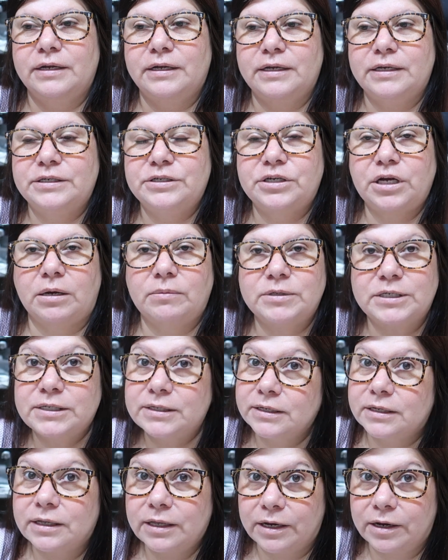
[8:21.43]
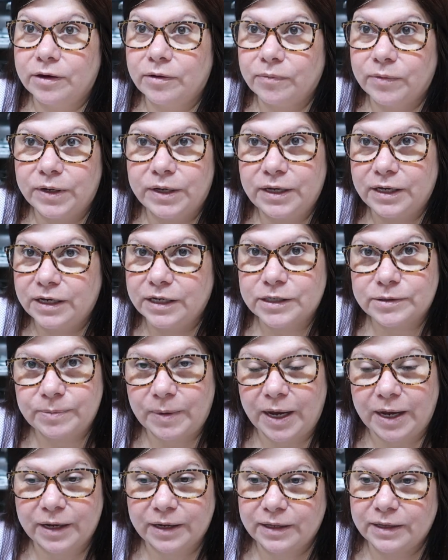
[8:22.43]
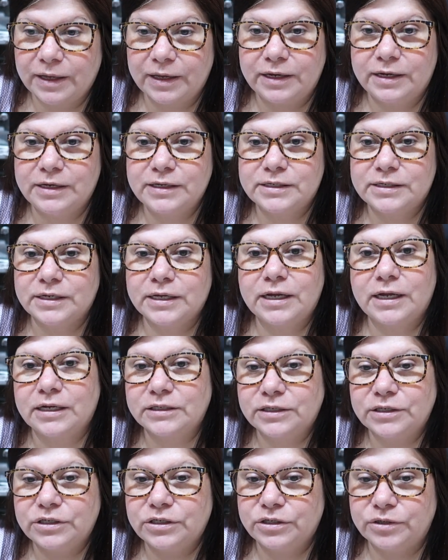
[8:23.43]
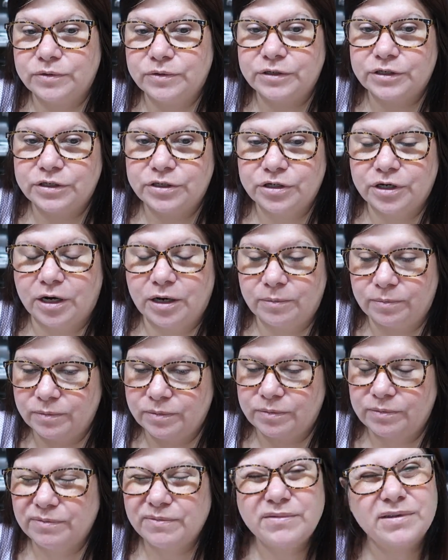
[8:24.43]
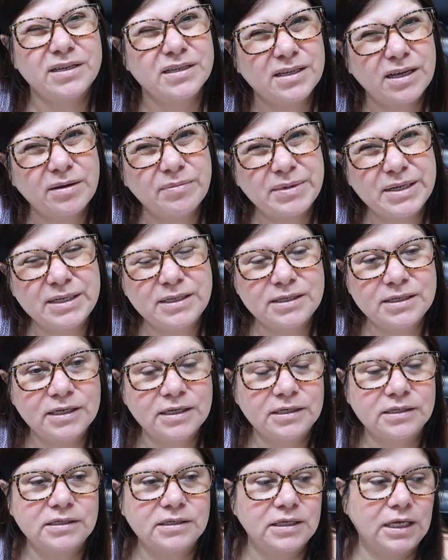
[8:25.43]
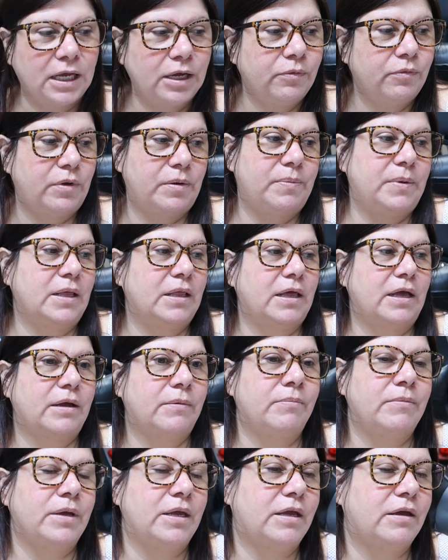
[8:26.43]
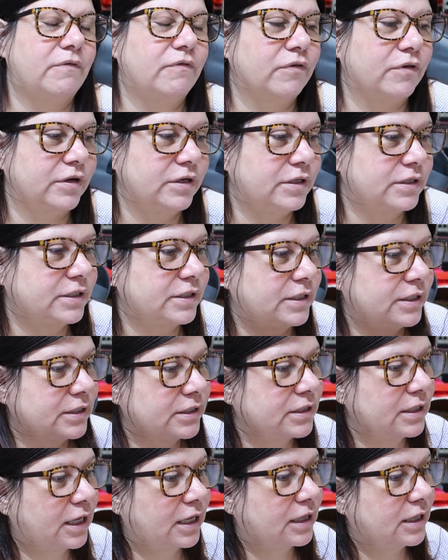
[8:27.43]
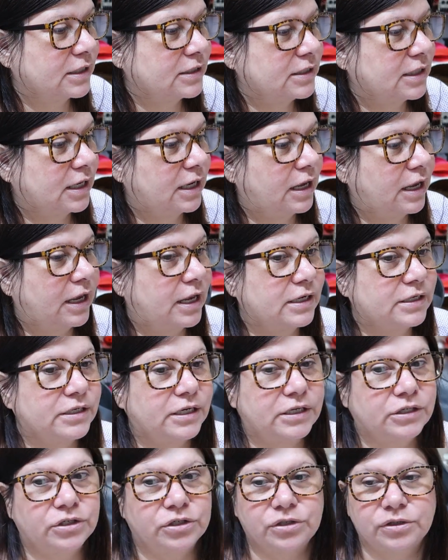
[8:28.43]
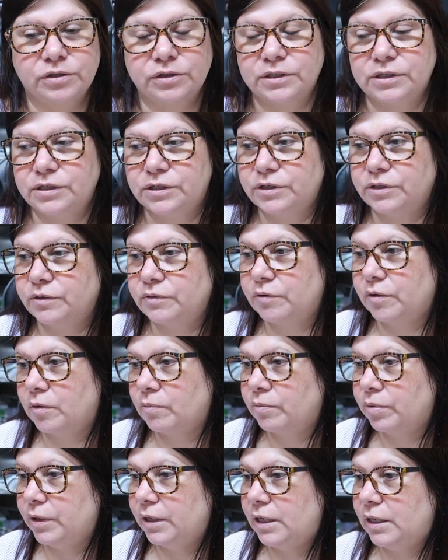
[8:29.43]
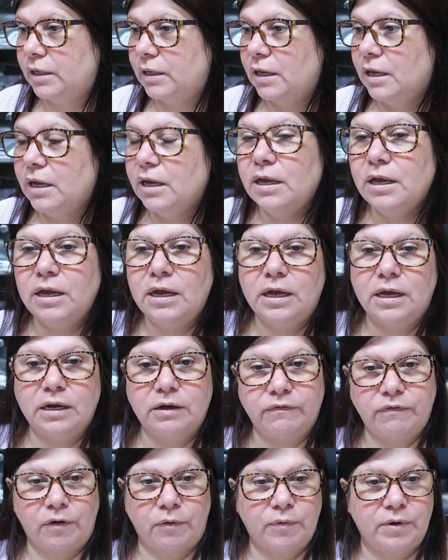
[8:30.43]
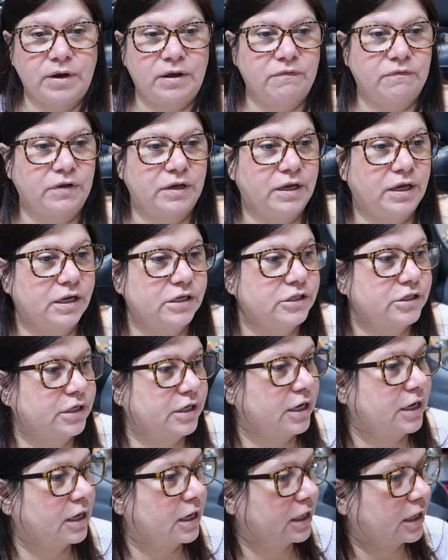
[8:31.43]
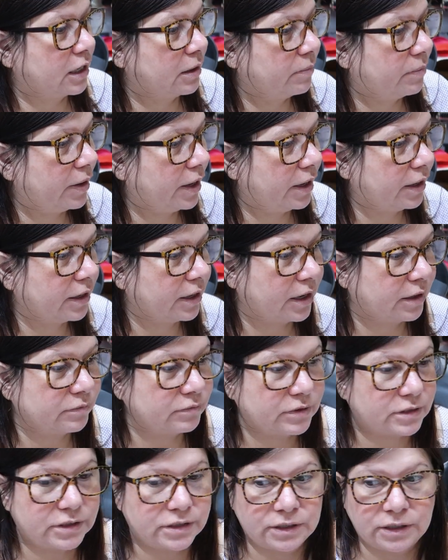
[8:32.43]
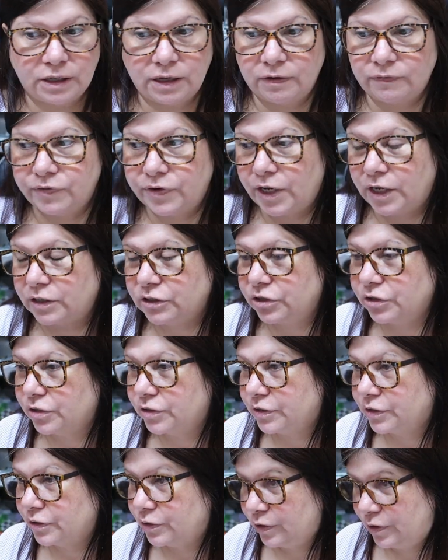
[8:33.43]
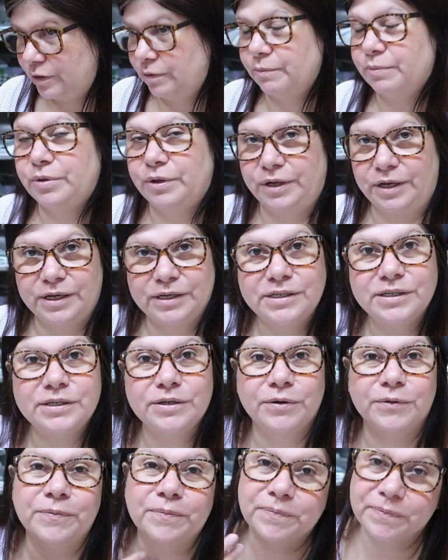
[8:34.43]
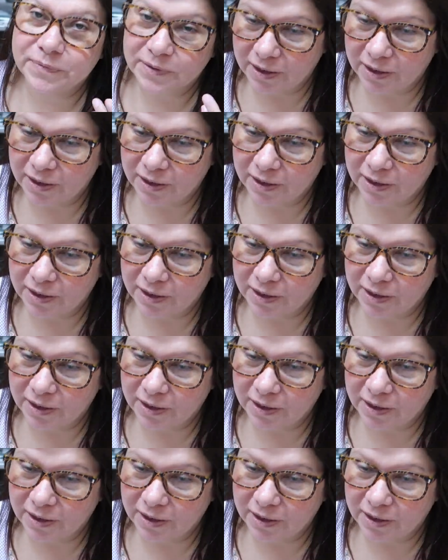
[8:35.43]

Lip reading: his job is still there when he gets back. Like, he still has to do his job. Does that make sense? It would be like me, for instance, like let's say I had 10 shirts to complete, and if I went on vacation and I came back, I would still have 10 shirts to complete. So